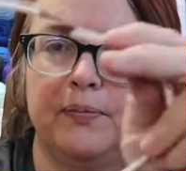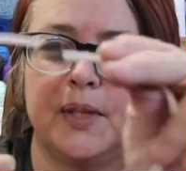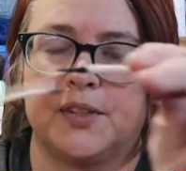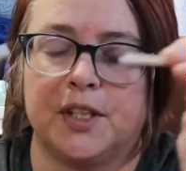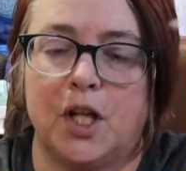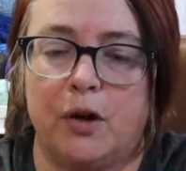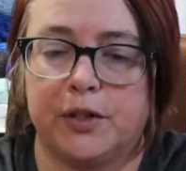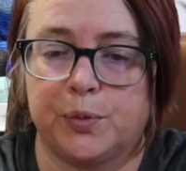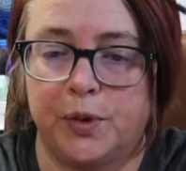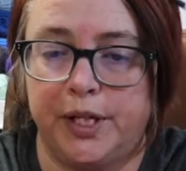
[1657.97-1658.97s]
That's the
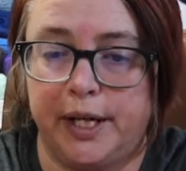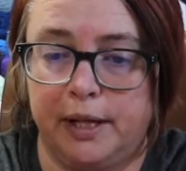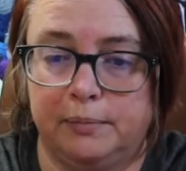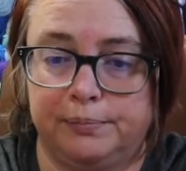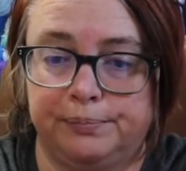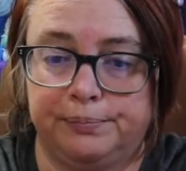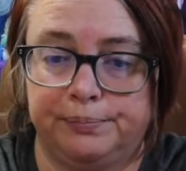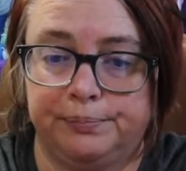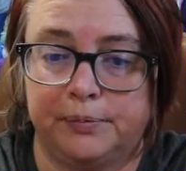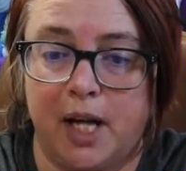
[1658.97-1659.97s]
longest one you get,
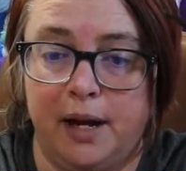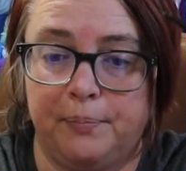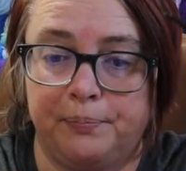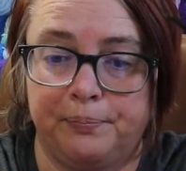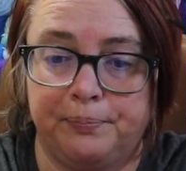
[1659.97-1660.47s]
okay?